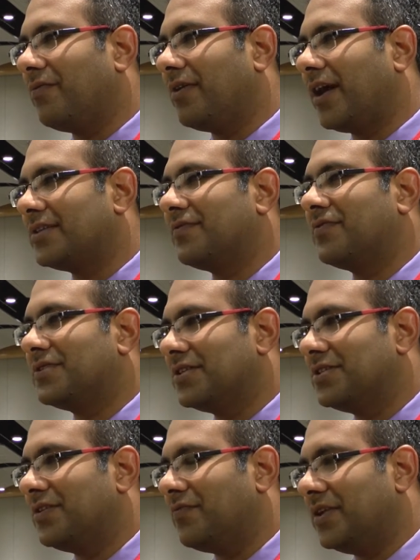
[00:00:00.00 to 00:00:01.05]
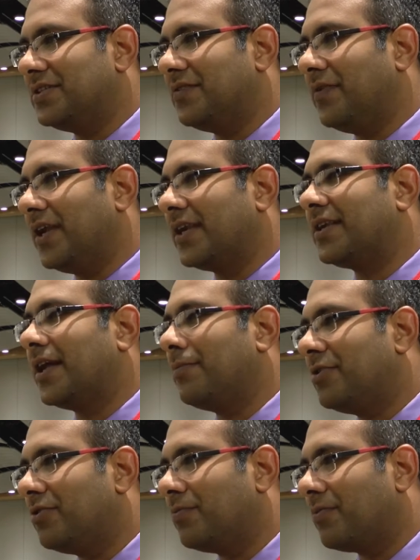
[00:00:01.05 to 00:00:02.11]
as a physician, we
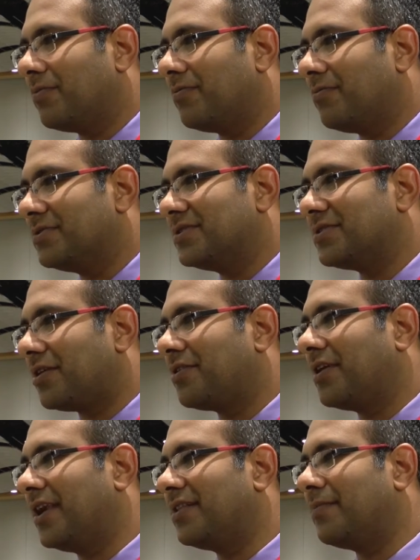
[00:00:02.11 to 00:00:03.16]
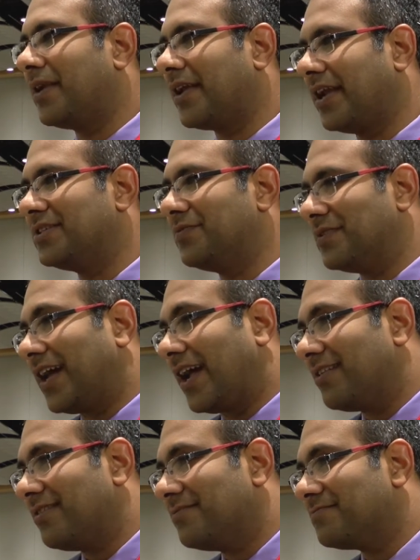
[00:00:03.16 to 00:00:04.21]
attempt to start treating the medication with that.
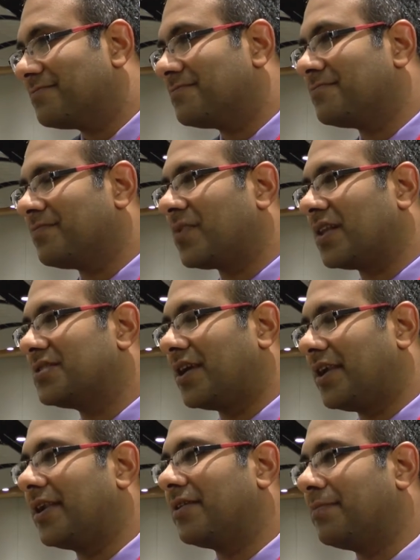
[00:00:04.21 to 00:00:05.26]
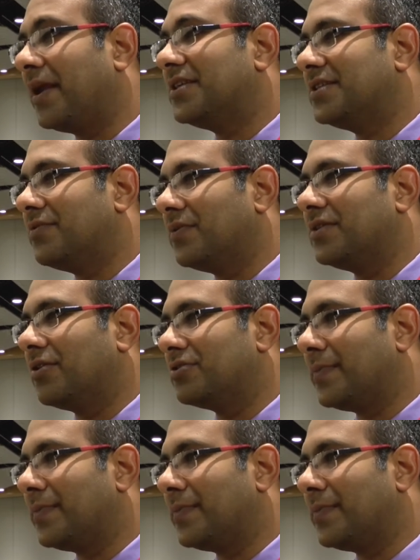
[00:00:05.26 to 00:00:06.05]
Start treating the patient with those